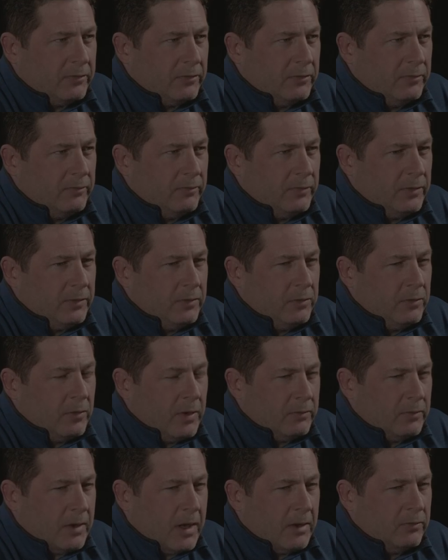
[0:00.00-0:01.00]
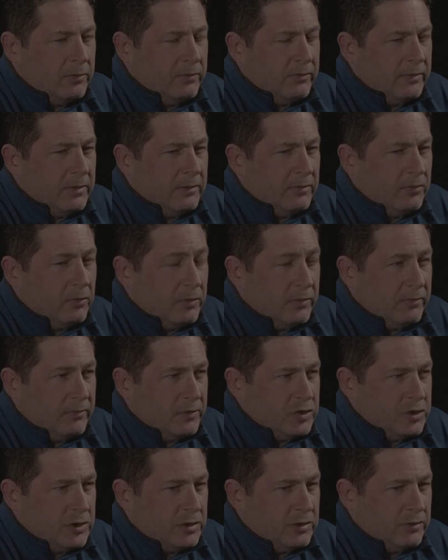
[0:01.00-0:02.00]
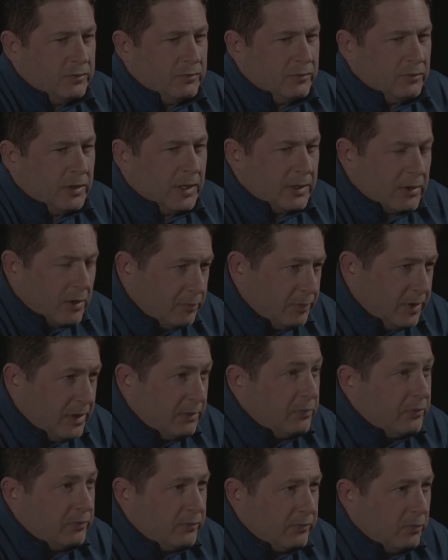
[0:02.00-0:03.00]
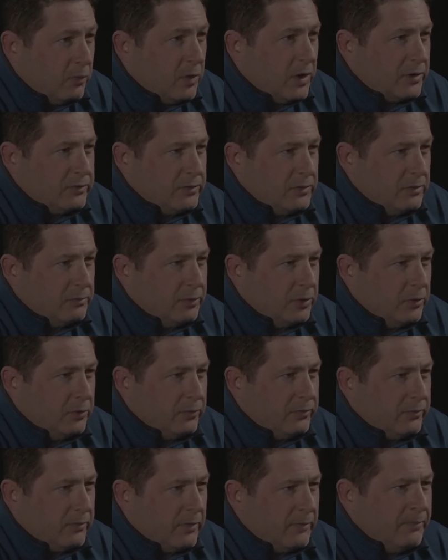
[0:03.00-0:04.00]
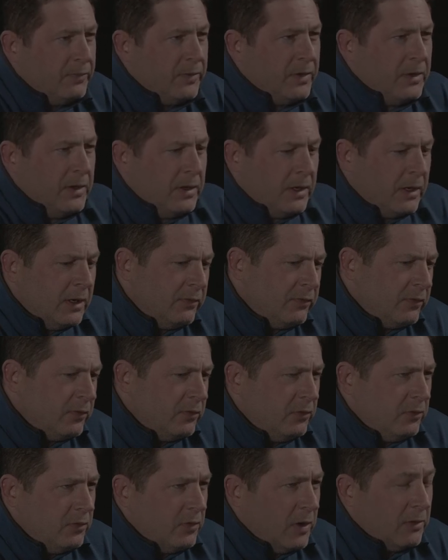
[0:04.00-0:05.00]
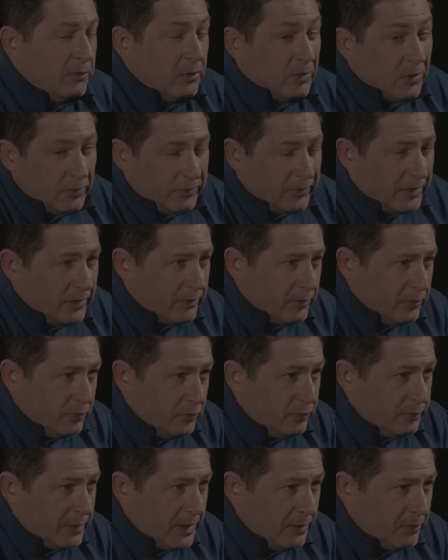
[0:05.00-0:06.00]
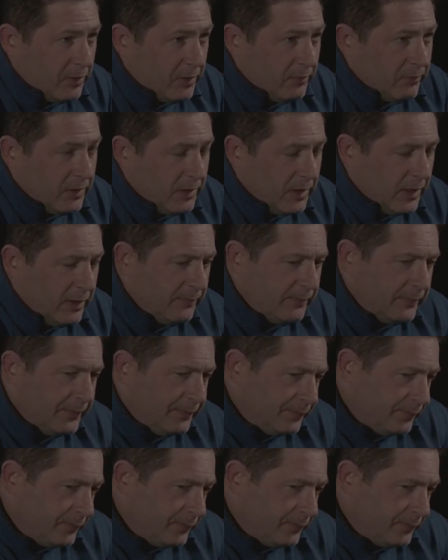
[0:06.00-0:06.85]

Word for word: So you know, I, I was in Northern Virginia, so like our paper is the Washington Post, and so you know, I would always get the newspaper every day.